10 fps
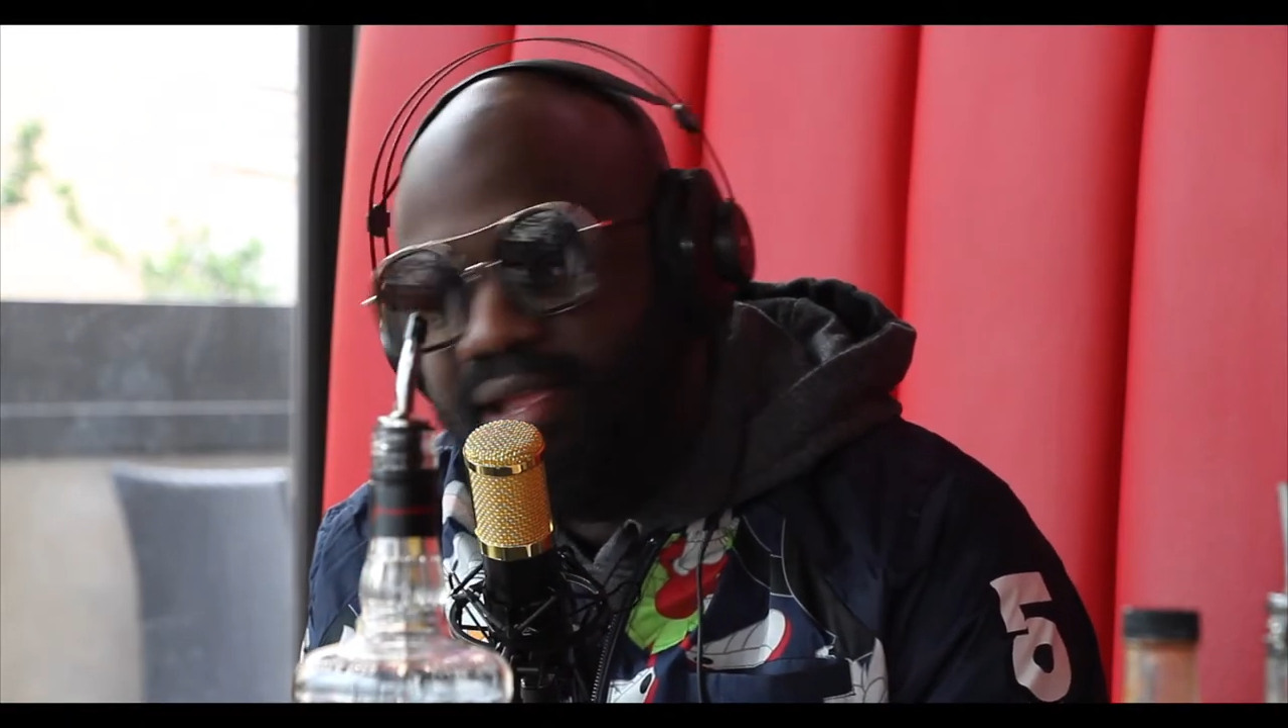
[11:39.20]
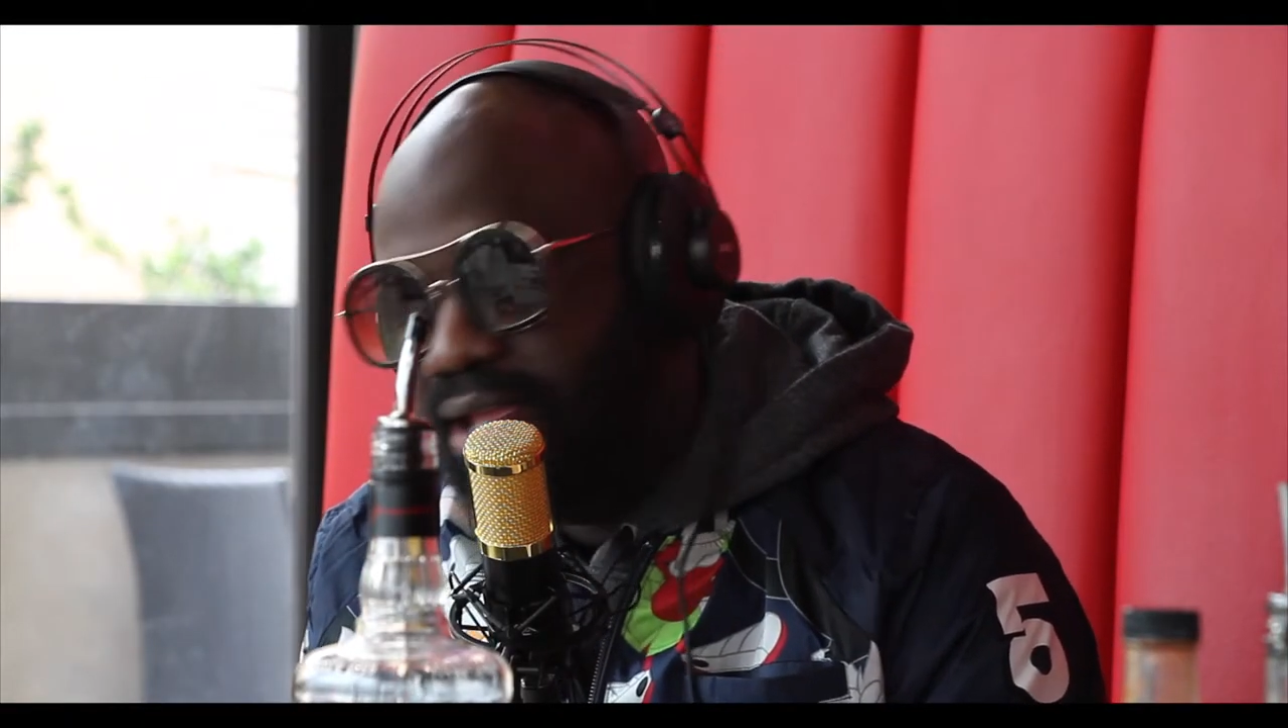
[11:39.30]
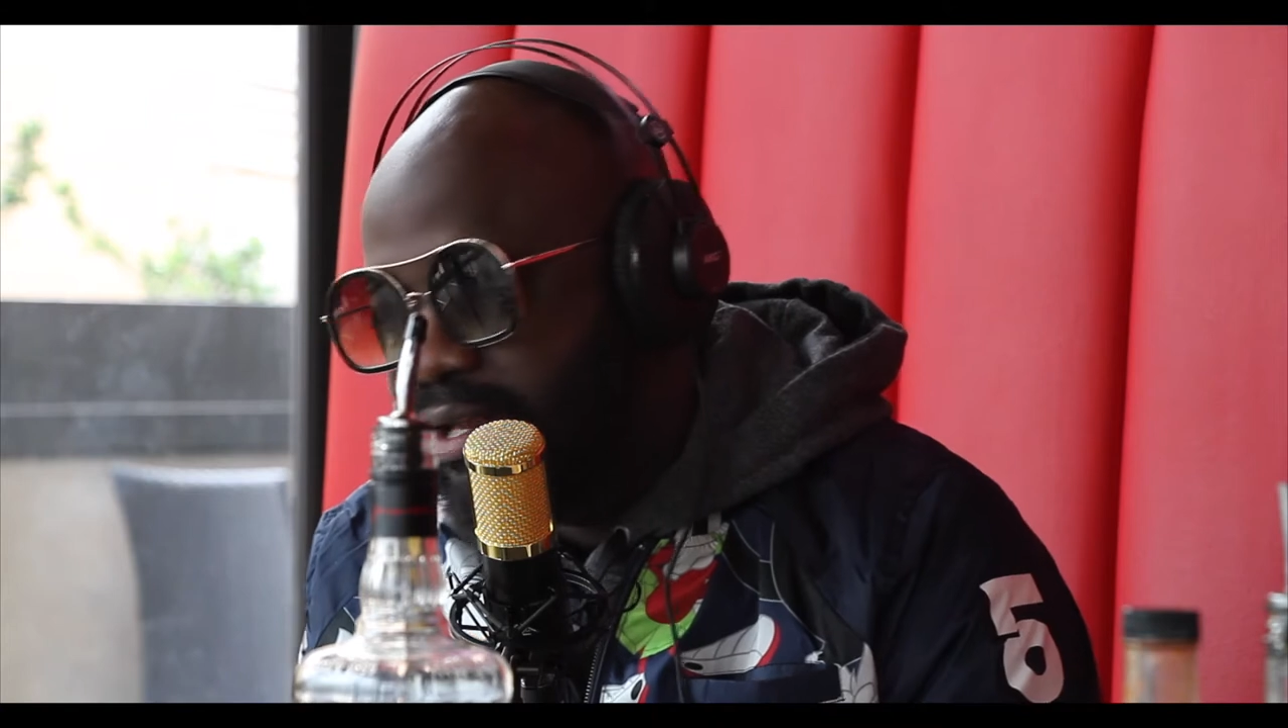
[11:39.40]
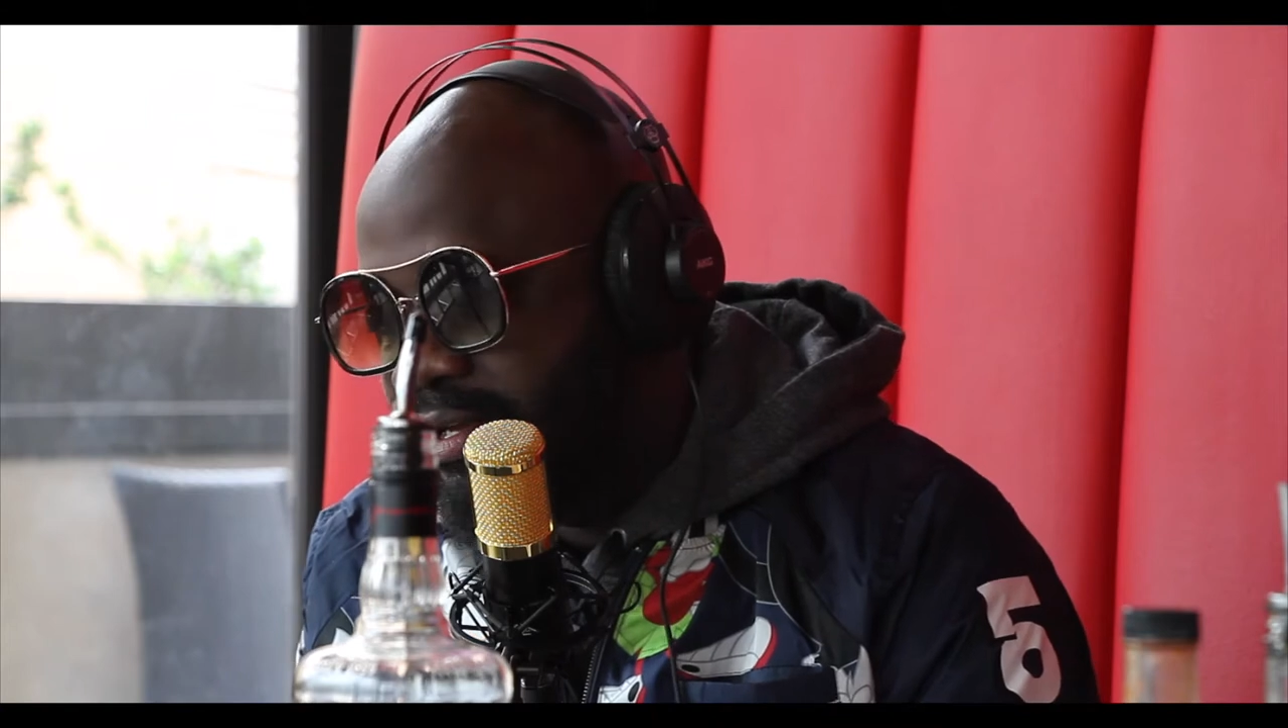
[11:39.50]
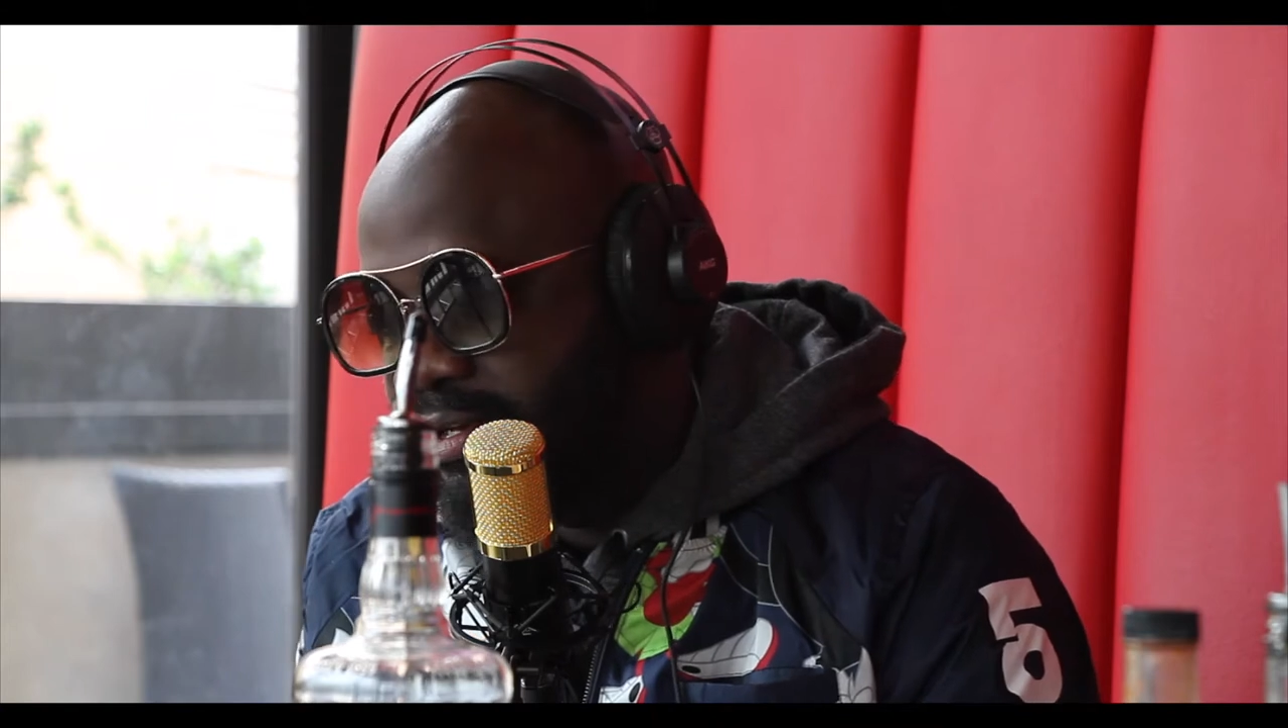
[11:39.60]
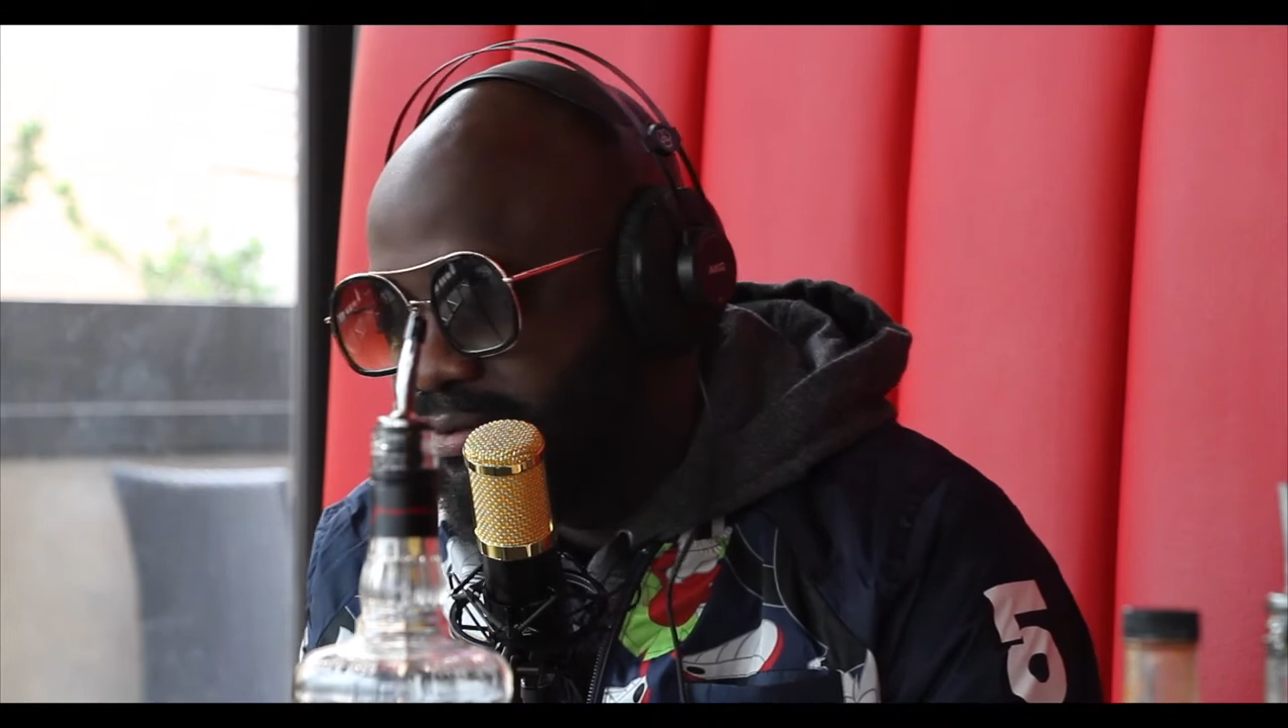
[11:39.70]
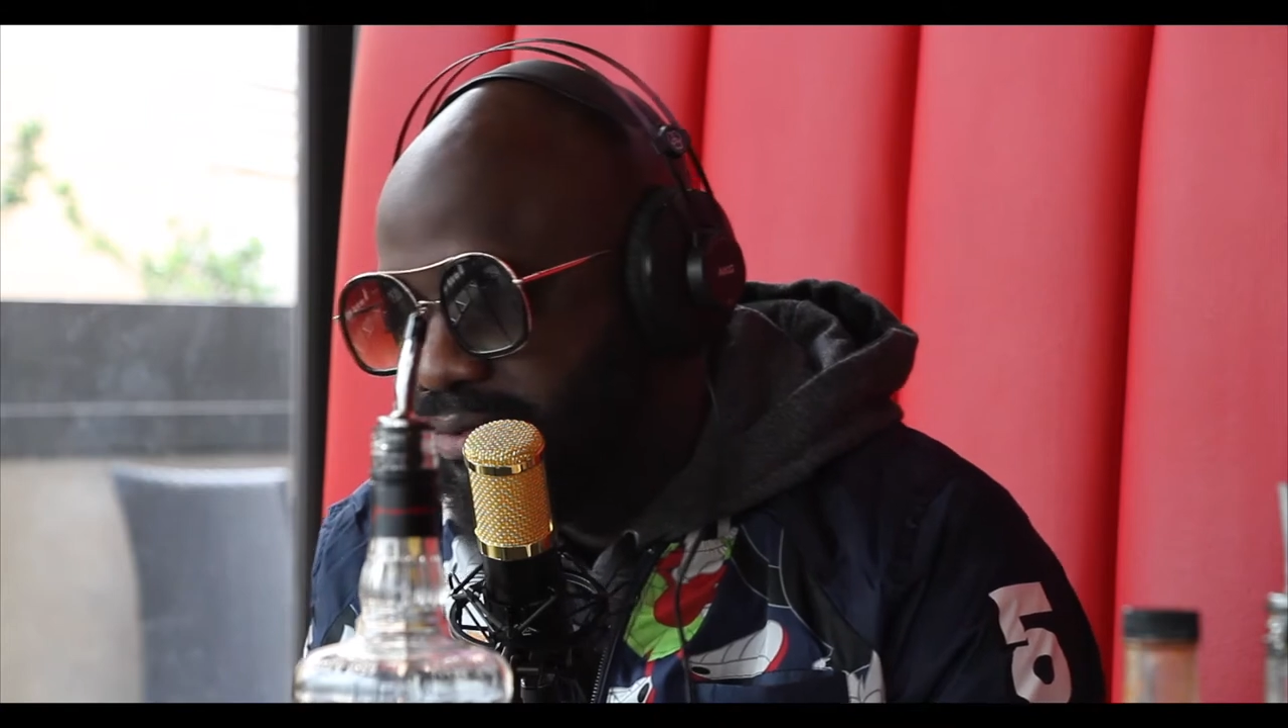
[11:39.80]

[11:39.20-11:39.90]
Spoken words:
And